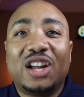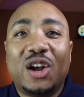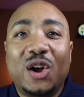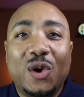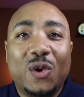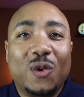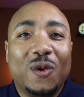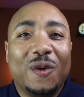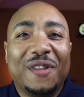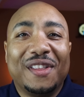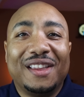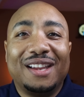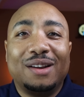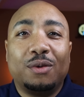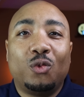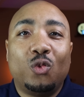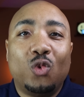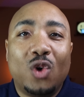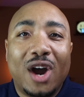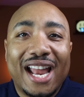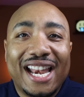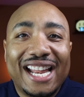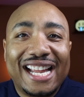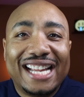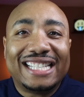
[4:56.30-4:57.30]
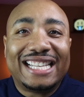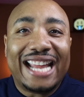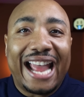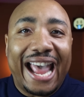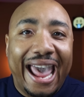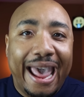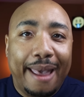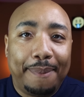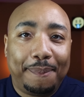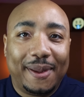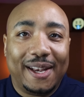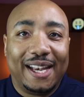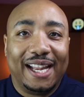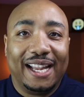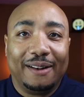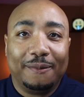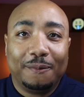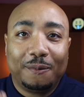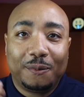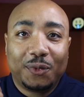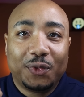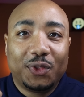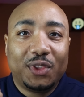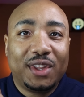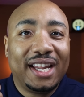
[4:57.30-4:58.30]
So, what is
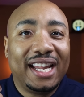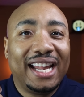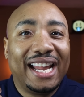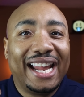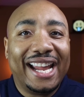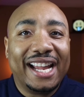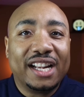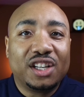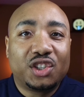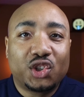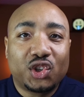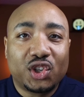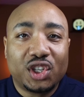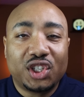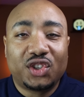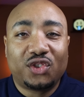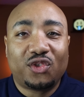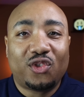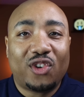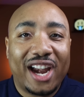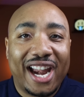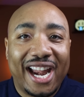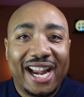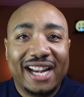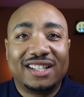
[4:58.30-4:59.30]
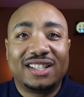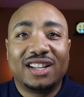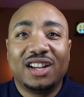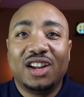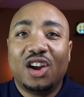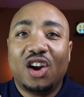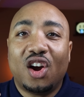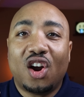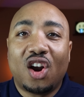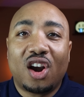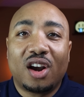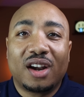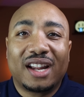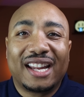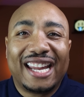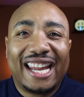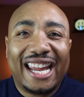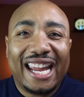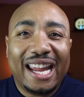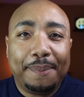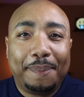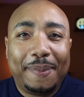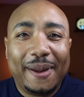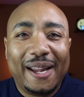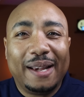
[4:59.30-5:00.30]
happening? The interest rates are
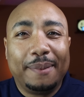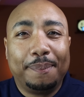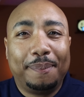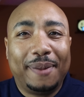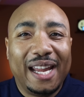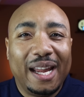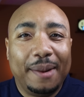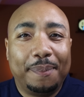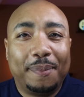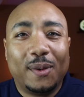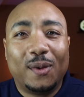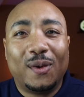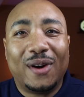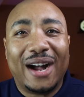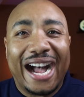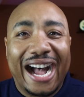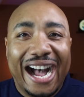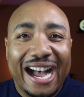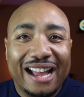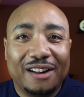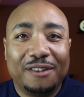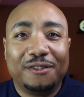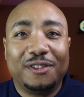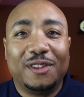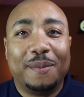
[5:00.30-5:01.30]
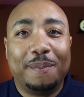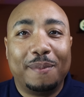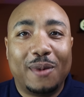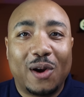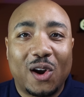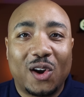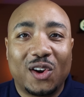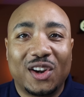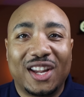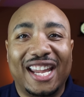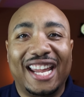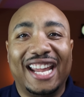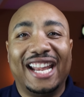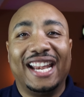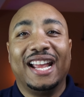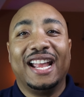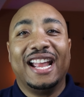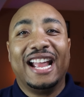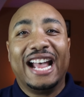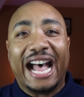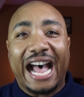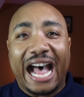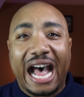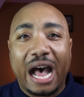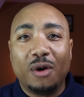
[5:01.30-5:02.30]
keeping people out of the market.
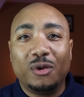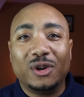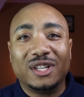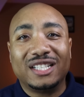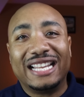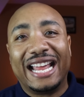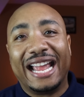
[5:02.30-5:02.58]
How